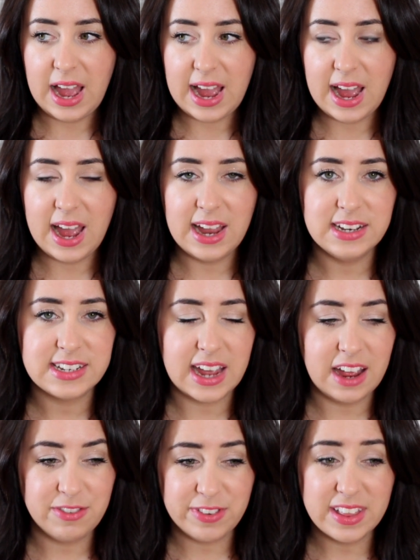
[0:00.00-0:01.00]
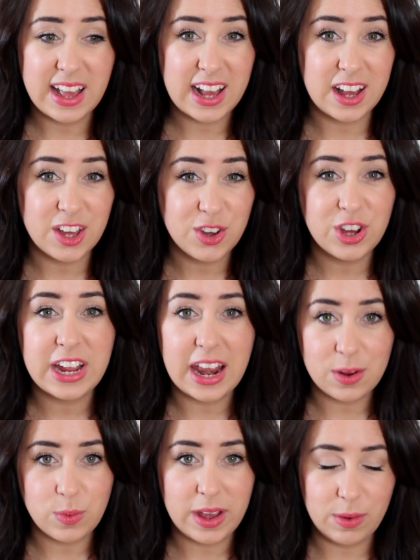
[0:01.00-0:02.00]
And I feel like you could
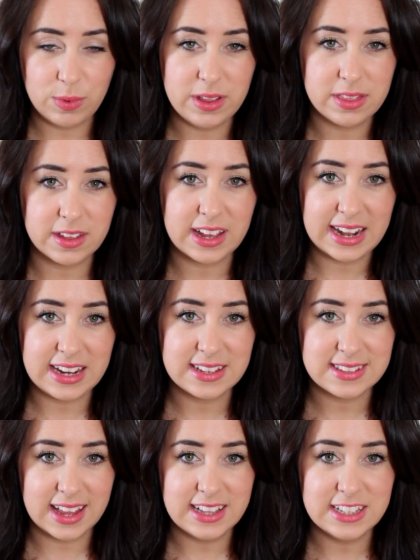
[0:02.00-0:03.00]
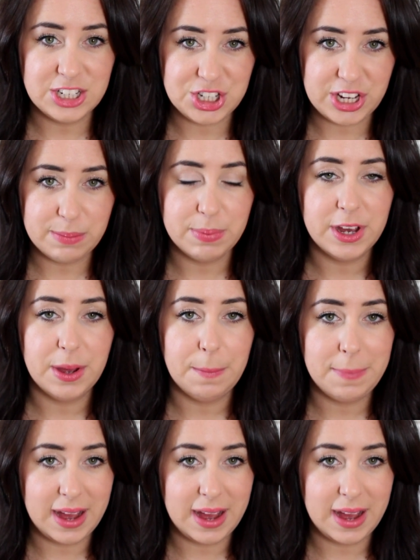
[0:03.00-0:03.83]
get away with getting slightly cheaper